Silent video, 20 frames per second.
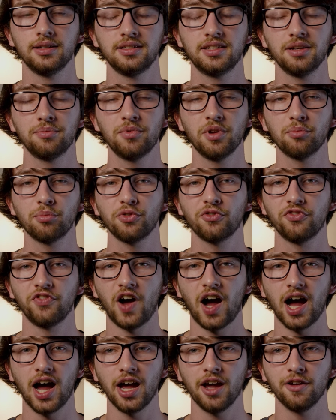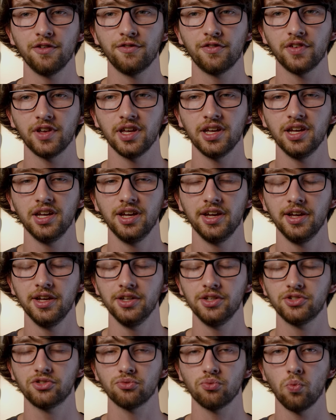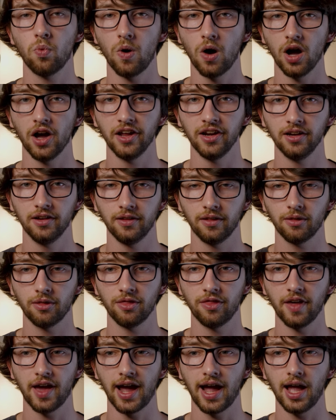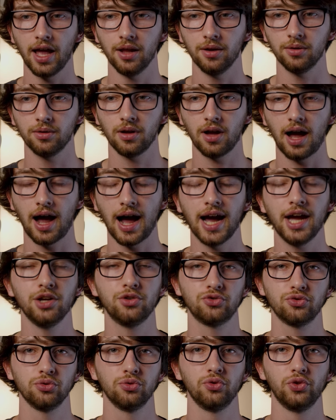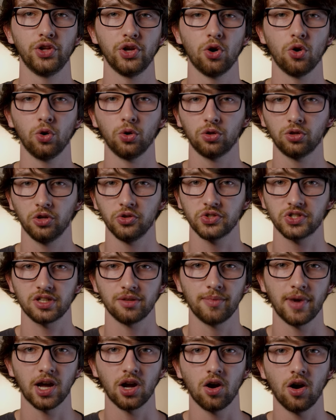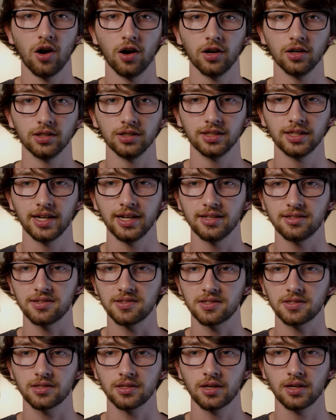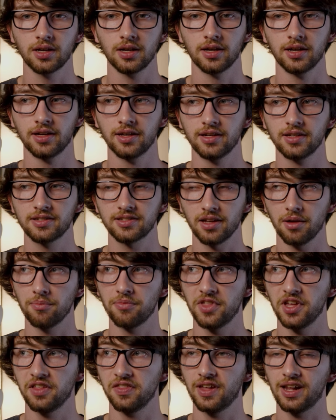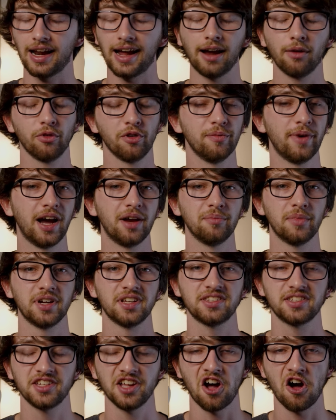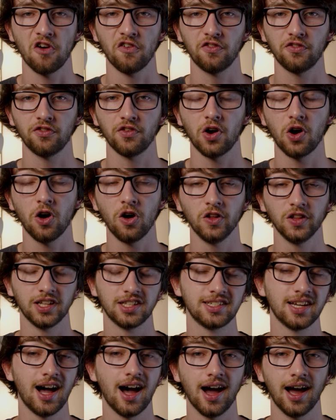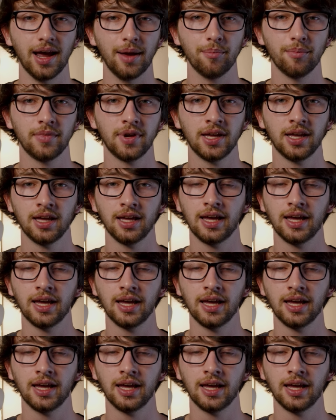Tip number five is one that I truly hold close to my heart. It's something that I remind myself all the time.